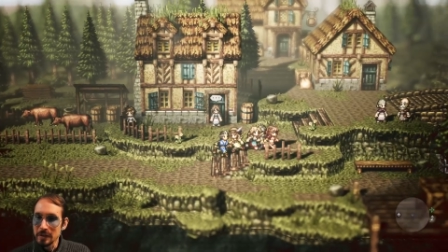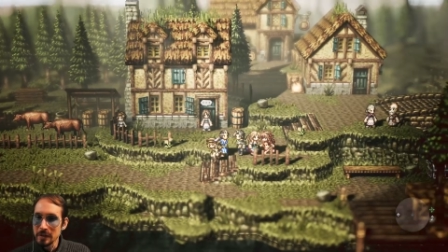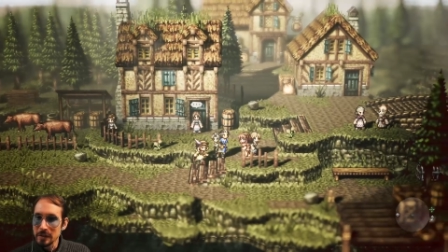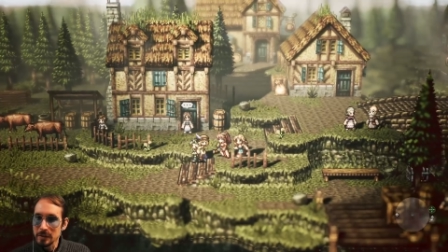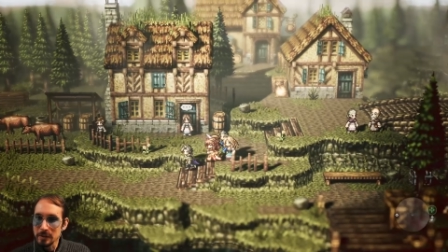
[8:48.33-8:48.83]

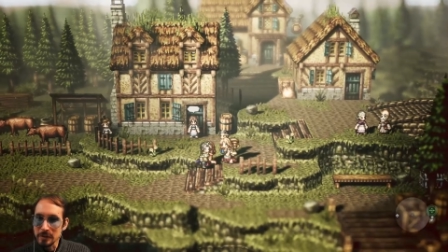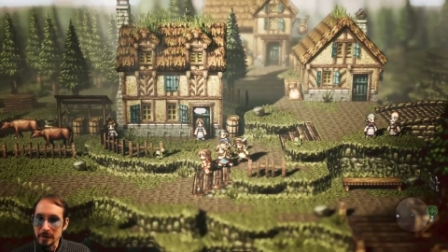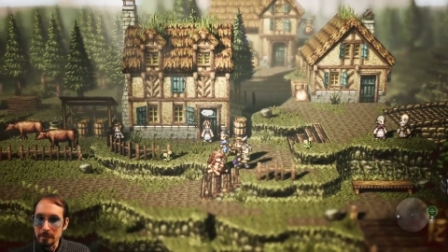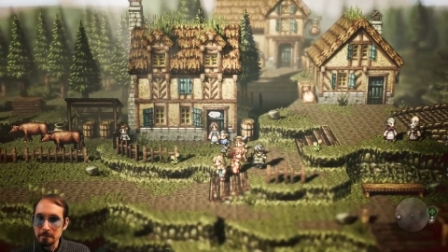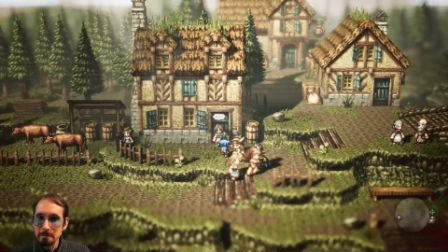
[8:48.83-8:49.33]
Oh,
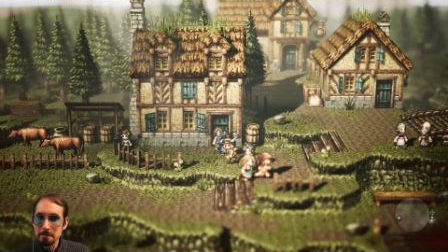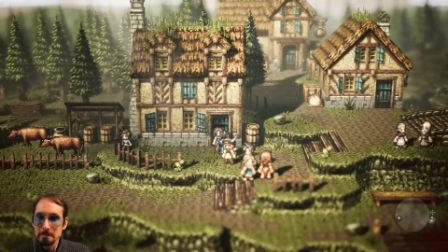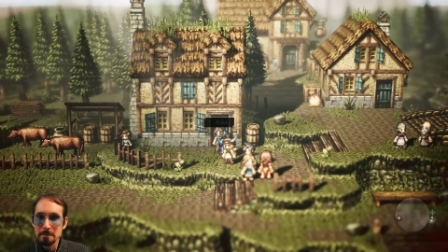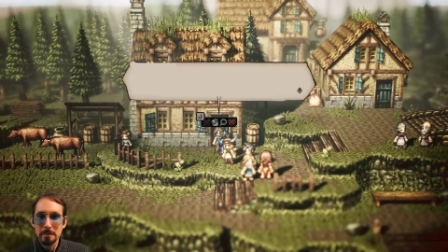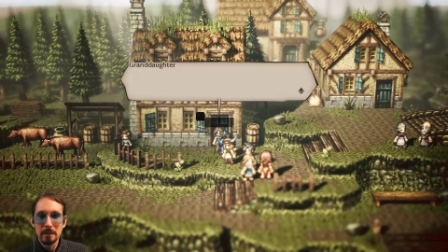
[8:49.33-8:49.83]
dear.
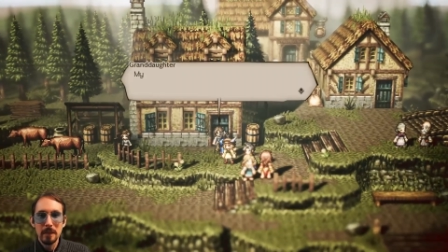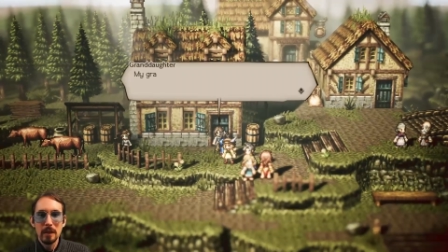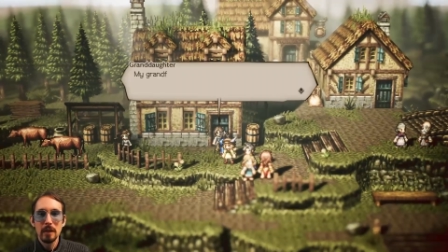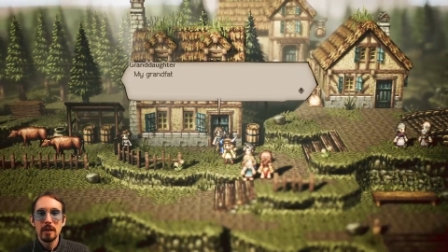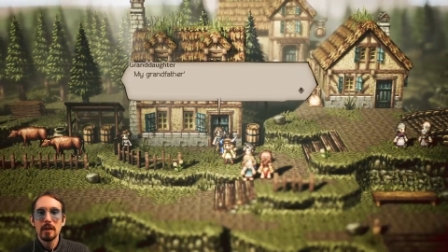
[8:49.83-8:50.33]

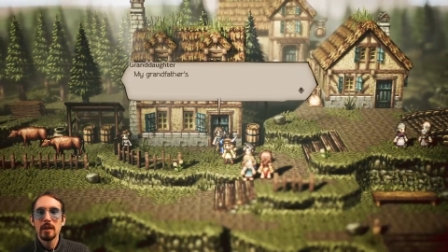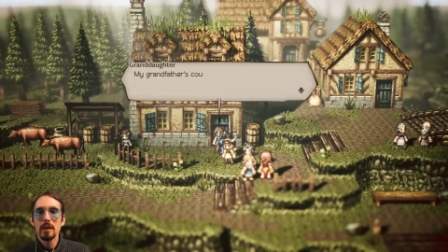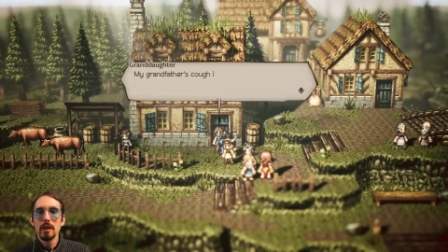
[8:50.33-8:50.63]
Oh.